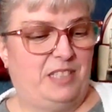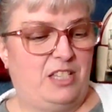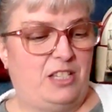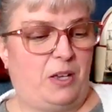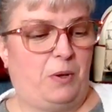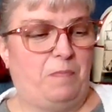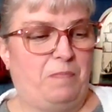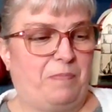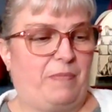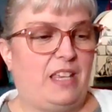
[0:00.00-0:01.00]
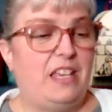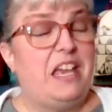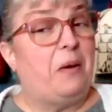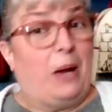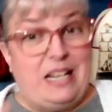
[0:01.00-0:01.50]
So
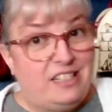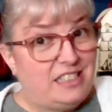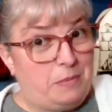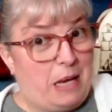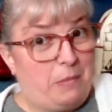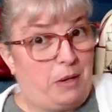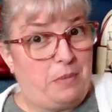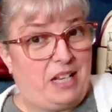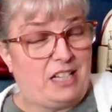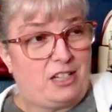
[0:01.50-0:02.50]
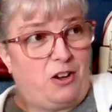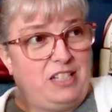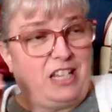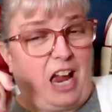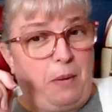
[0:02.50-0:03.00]
wait till September, because our
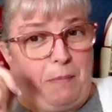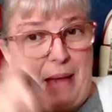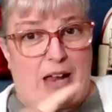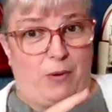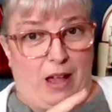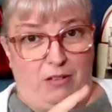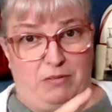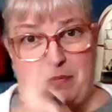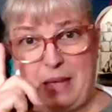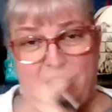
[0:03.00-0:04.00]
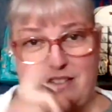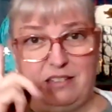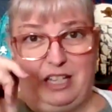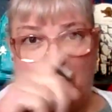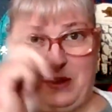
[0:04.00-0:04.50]
entire background
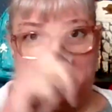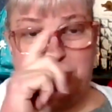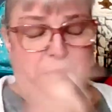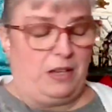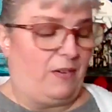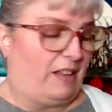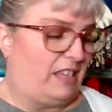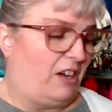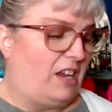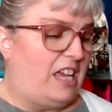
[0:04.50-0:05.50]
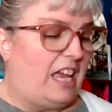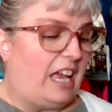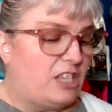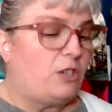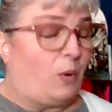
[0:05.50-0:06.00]
in the studio out there
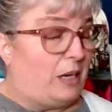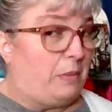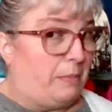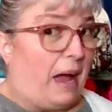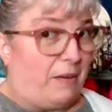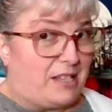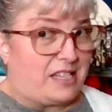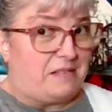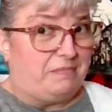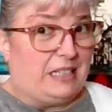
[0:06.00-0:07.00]
is going to be pirates,